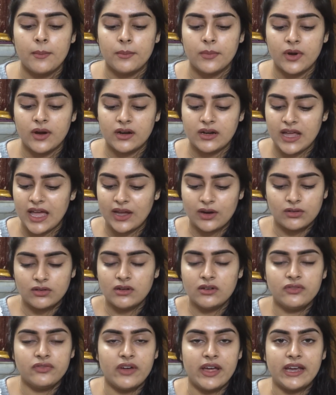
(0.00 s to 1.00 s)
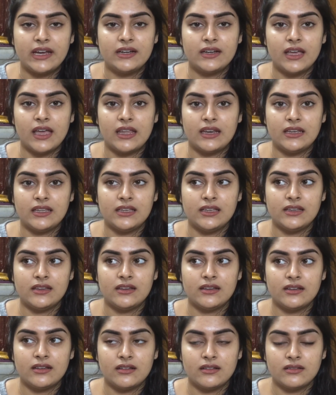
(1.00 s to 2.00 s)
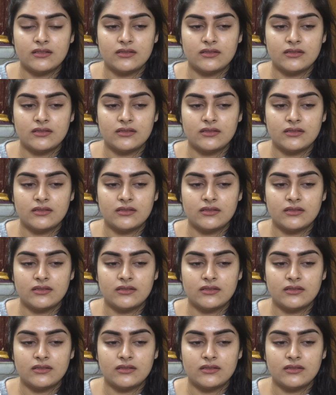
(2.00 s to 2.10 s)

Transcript: but I couldn't find any